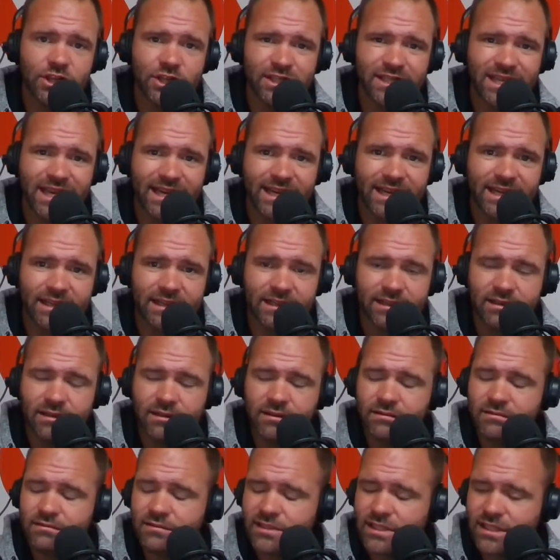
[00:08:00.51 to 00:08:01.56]
just get
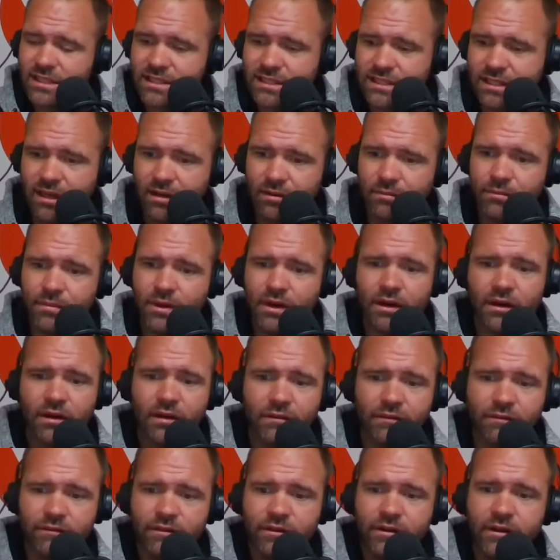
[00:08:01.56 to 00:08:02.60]
into some
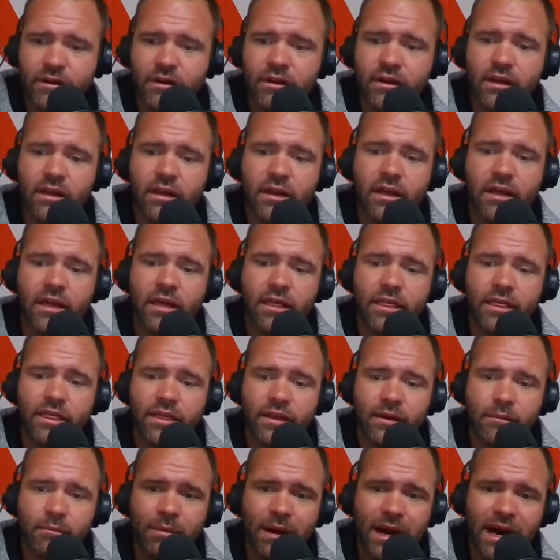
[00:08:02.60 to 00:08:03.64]
of
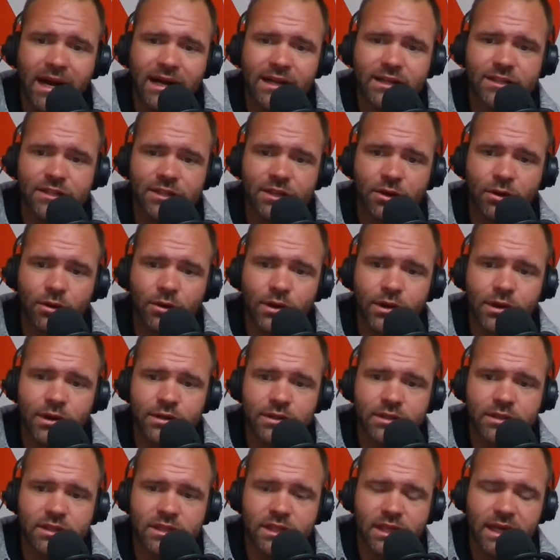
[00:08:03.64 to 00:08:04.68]
the box
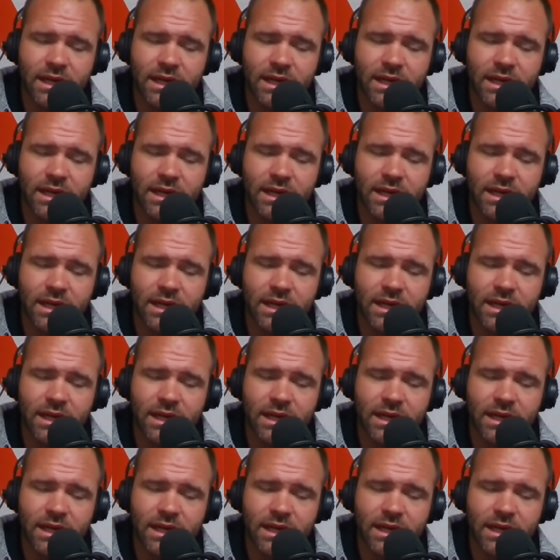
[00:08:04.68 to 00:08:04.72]
scores.